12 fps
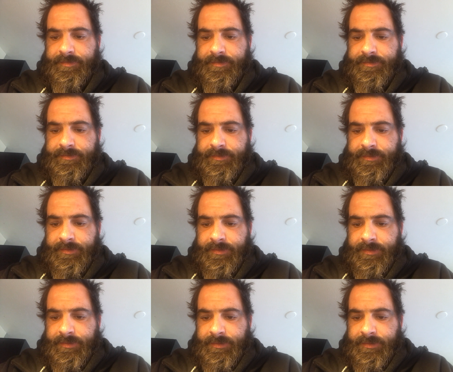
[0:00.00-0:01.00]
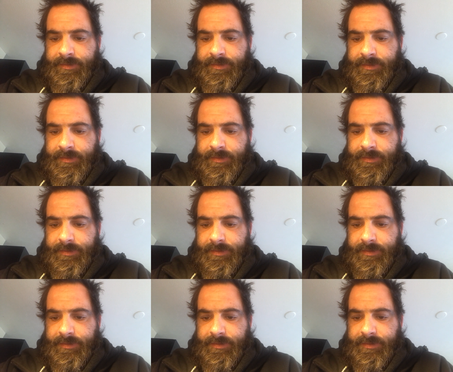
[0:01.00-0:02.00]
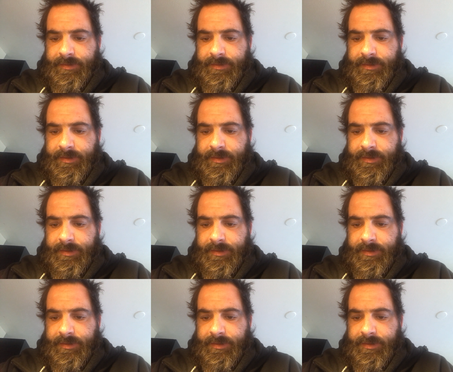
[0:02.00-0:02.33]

Nothing is said.